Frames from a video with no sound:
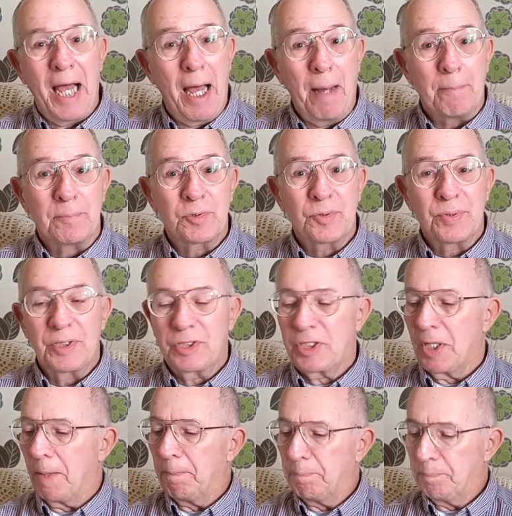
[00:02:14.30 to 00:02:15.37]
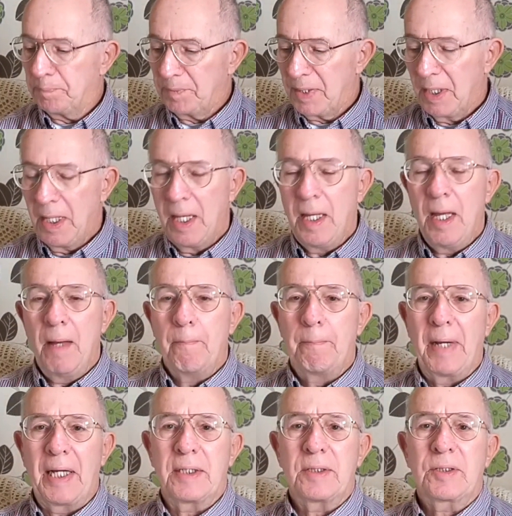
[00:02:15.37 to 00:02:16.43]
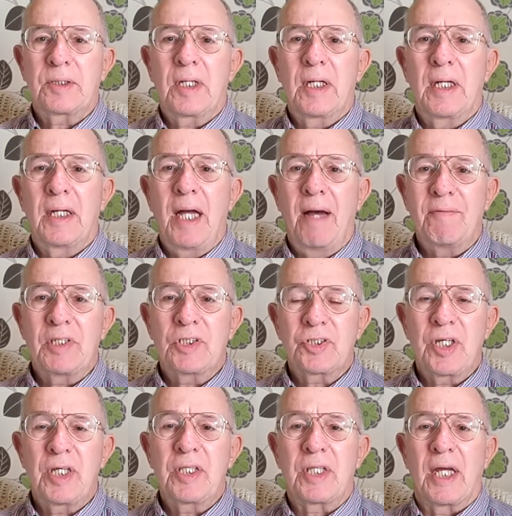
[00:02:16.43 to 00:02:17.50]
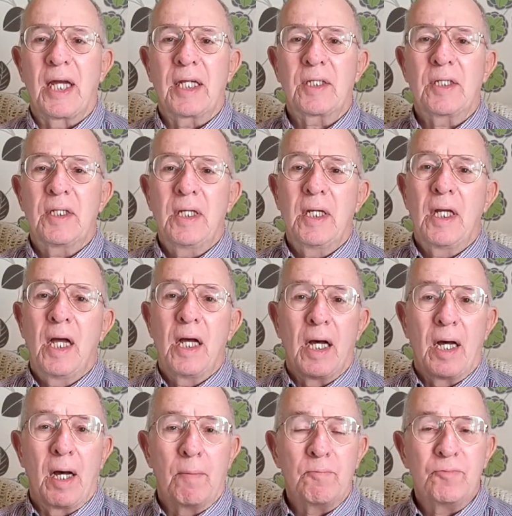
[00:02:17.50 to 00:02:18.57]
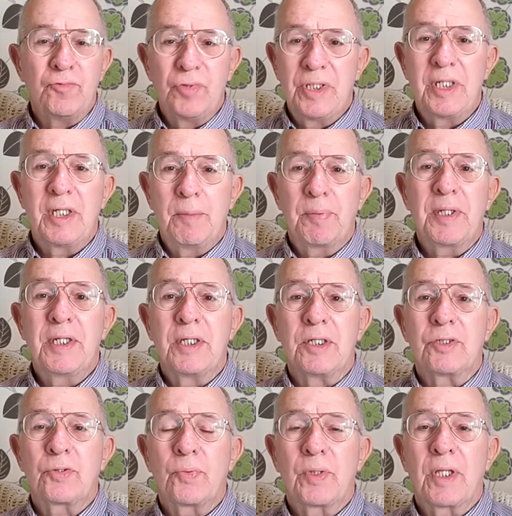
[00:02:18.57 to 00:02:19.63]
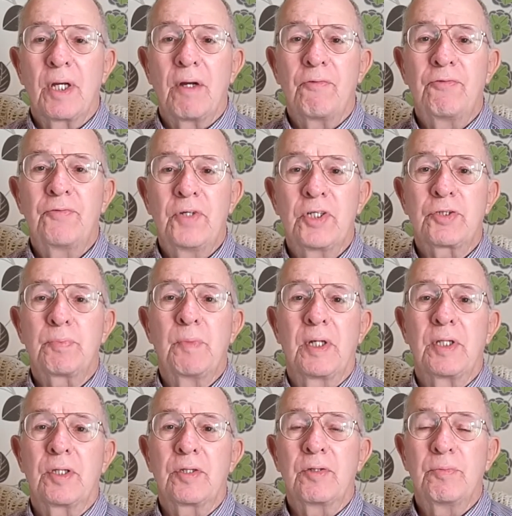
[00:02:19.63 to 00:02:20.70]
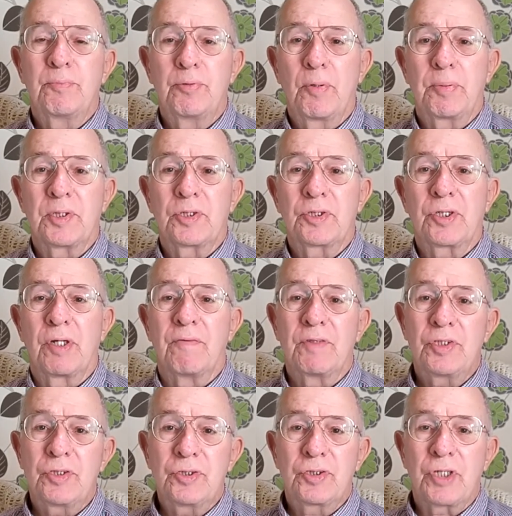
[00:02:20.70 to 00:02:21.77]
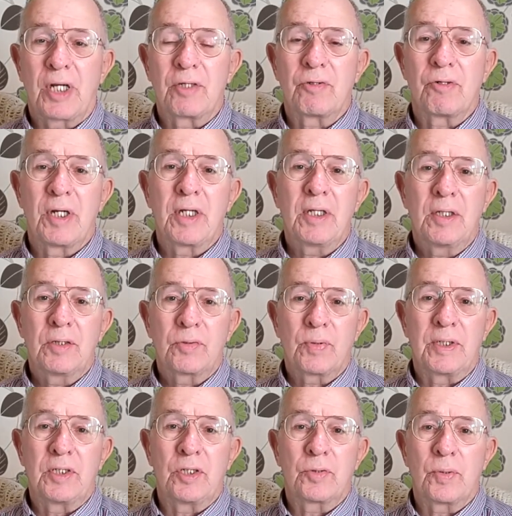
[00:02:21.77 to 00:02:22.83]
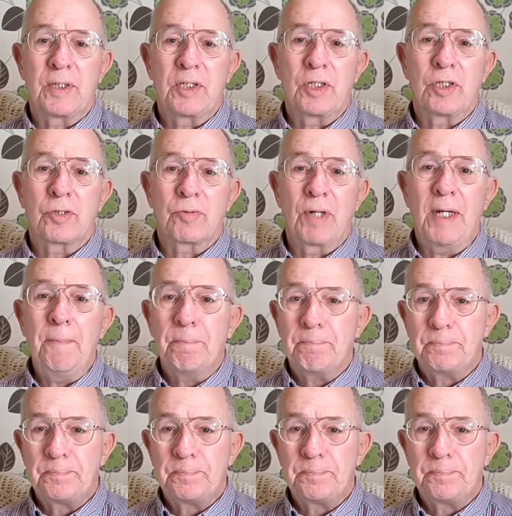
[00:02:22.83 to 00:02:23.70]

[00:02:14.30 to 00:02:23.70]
Happens all the time. But having said that, I'm really pleased with our first month of proper service, January 2023.